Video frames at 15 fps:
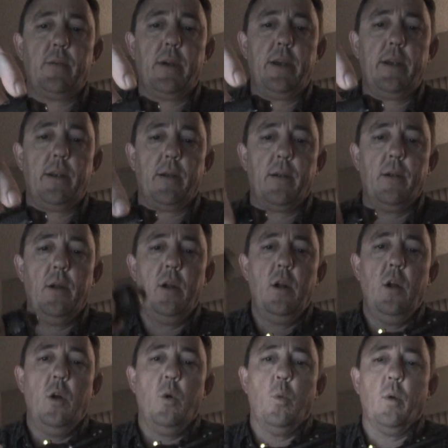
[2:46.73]
here.
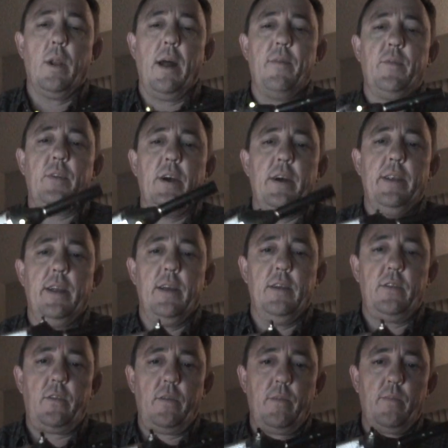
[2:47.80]
What I've done
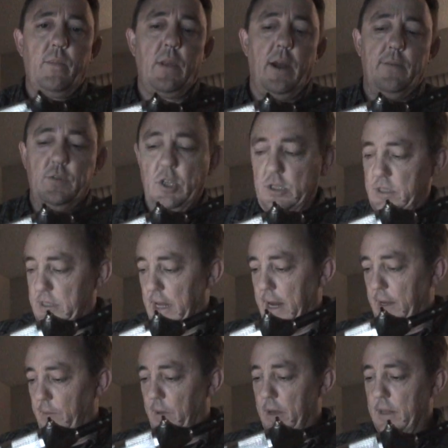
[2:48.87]
is I've just
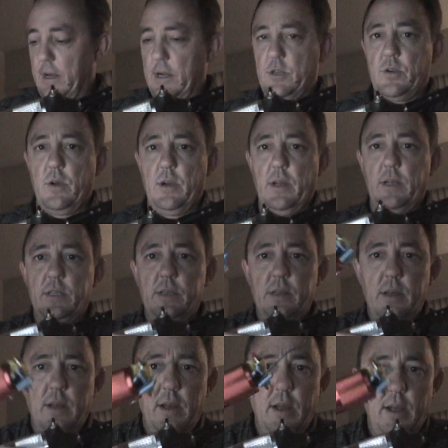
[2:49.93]
taken the electronics
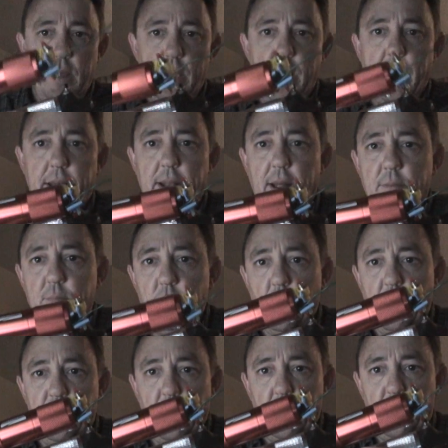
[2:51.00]
and I've
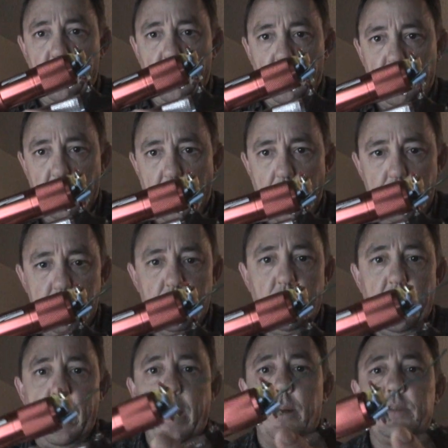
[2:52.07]
moved them to the top,
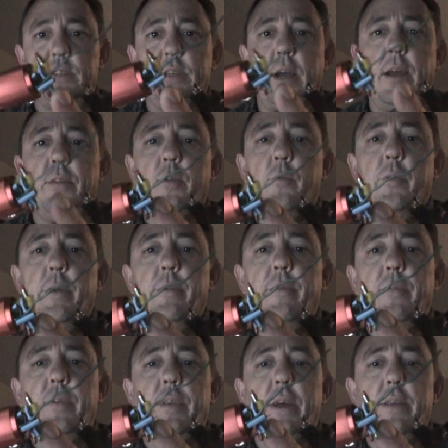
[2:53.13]
outside the rim
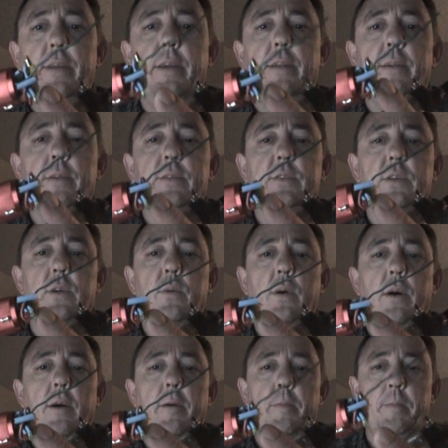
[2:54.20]
of the detonator,
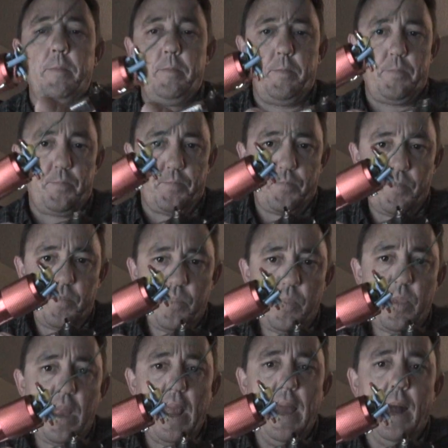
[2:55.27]
so
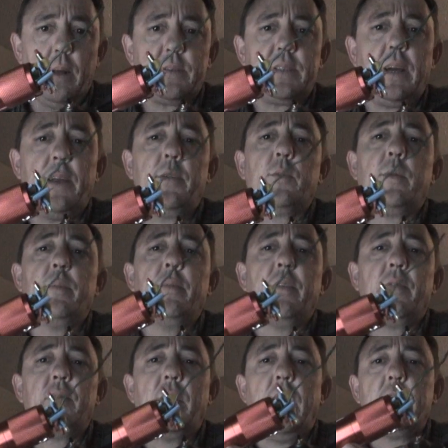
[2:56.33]
outside the rim of the
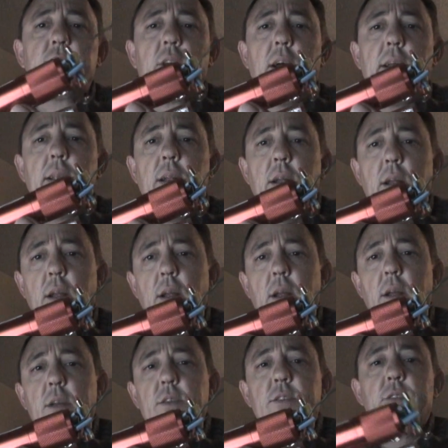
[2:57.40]
flashlight.
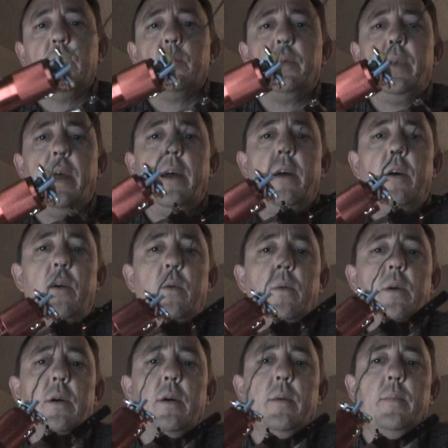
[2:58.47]
So
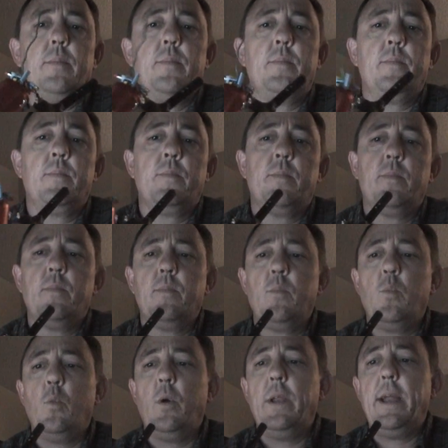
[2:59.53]
now
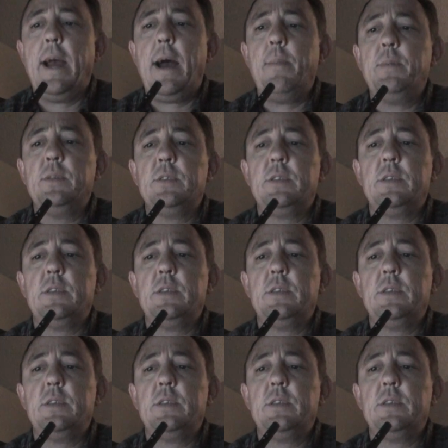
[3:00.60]
what happens